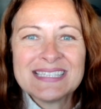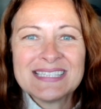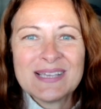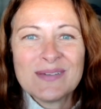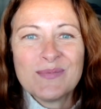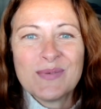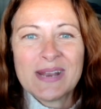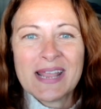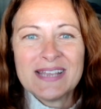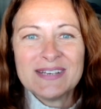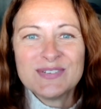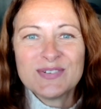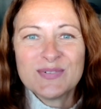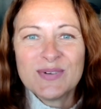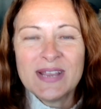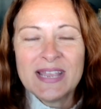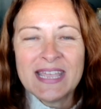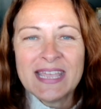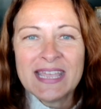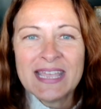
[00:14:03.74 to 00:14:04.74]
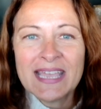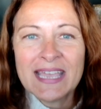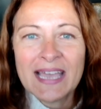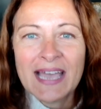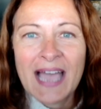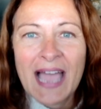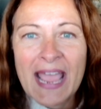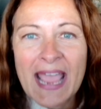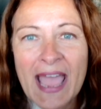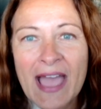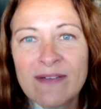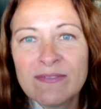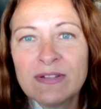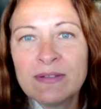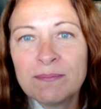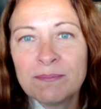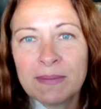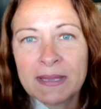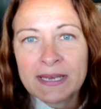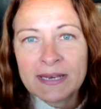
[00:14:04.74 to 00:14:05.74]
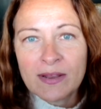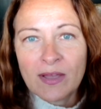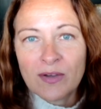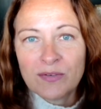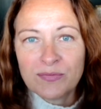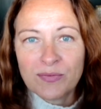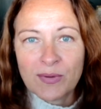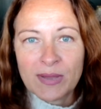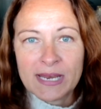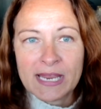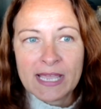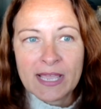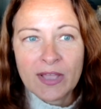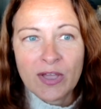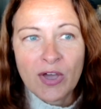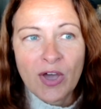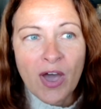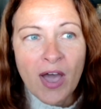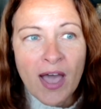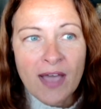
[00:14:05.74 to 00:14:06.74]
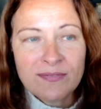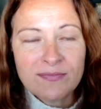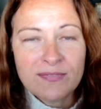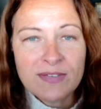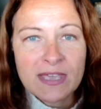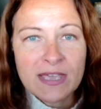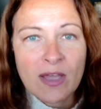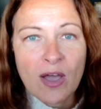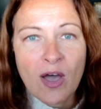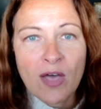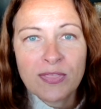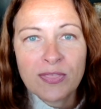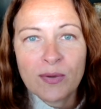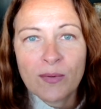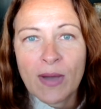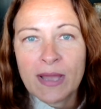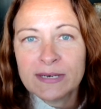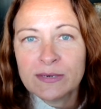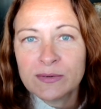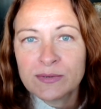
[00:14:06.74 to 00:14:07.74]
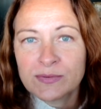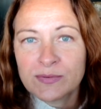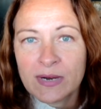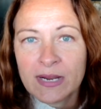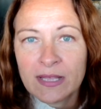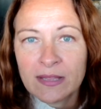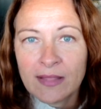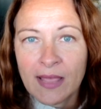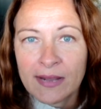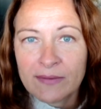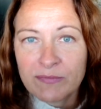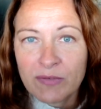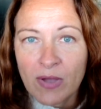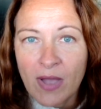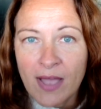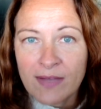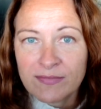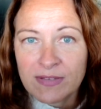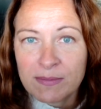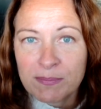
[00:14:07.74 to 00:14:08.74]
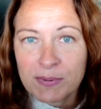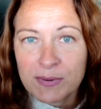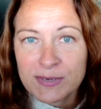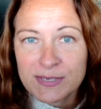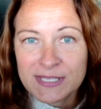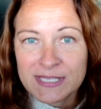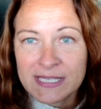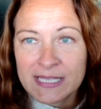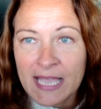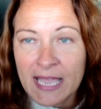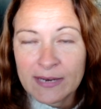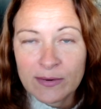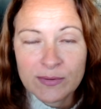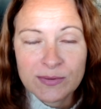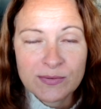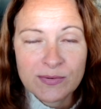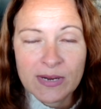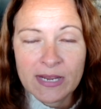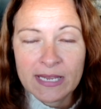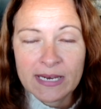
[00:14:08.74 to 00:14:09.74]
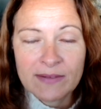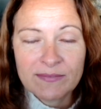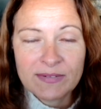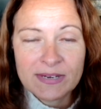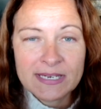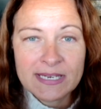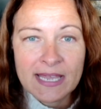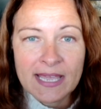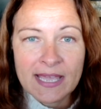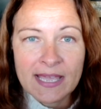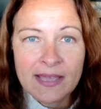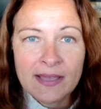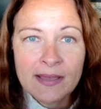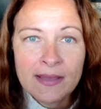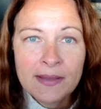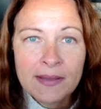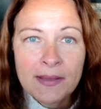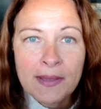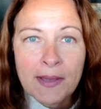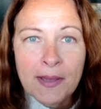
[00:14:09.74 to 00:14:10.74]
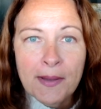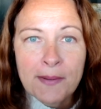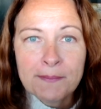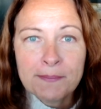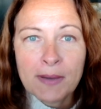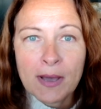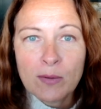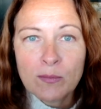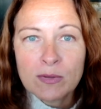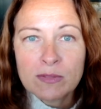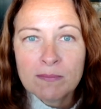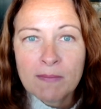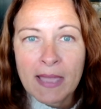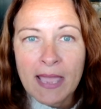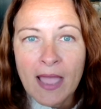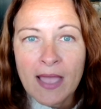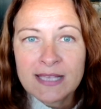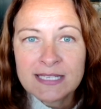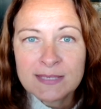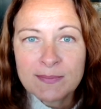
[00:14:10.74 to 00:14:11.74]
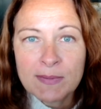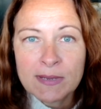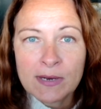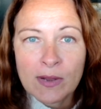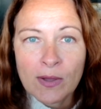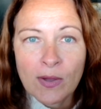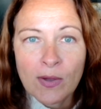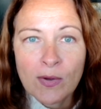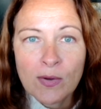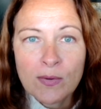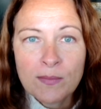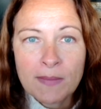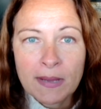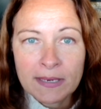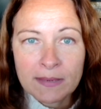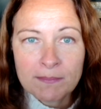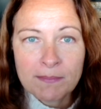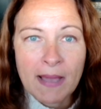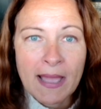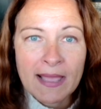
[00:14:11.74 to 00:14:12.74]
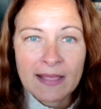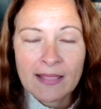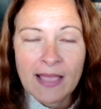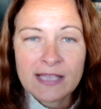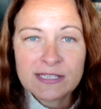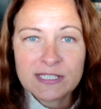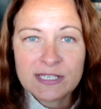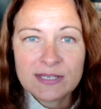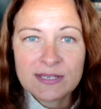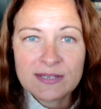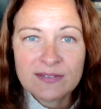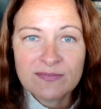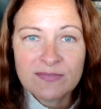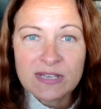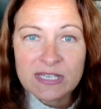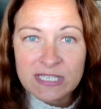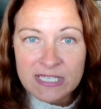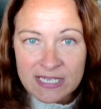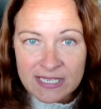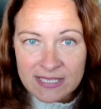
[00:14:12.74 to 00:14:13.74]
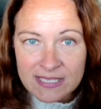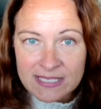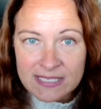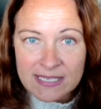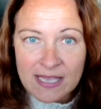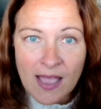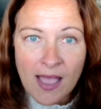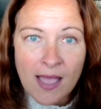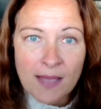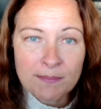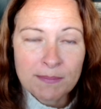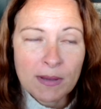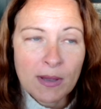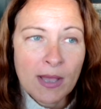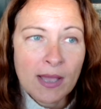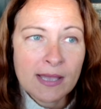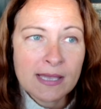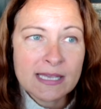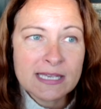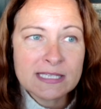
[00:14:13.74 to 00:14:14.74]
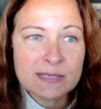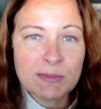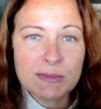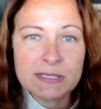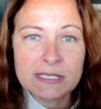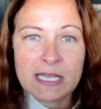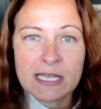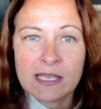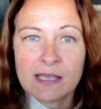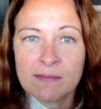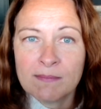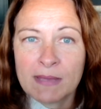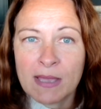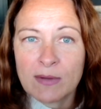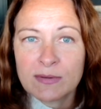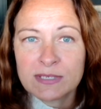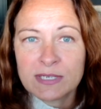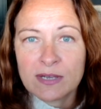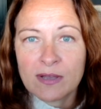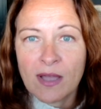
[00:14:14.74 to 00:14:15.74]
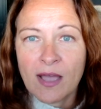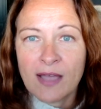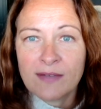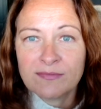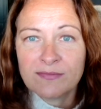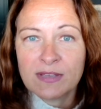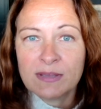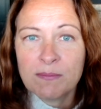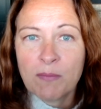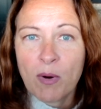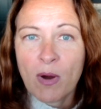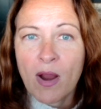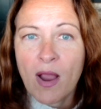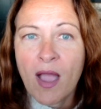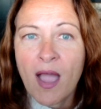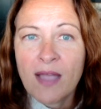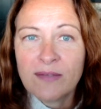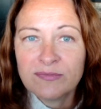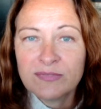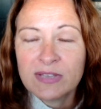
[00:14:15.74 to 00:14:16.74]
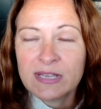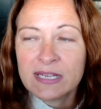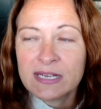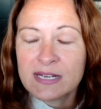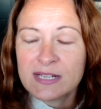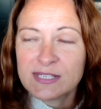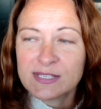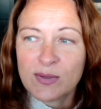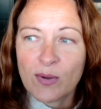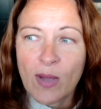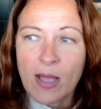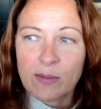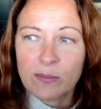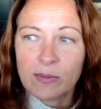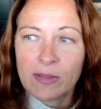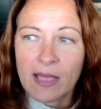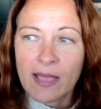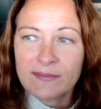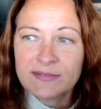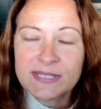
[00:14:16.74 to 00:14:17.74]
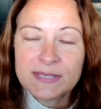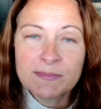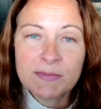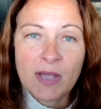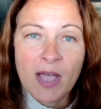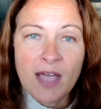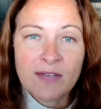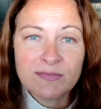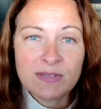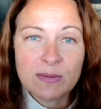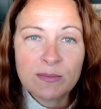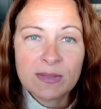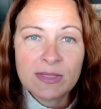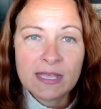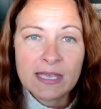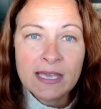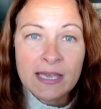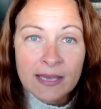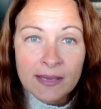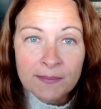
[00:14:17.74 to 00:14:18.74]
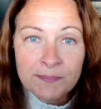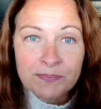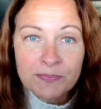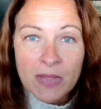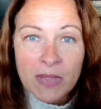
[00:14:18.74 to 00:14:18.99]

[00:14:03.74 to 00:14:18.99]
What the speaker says: in what I drink. I haven't been avoiding coffee, although I don't drink a lot of coffee personally. I don't drink it every day. But with my husband home on a biological fishing stop, he's been taking me out to coffee more often, so I will have some coffee with him.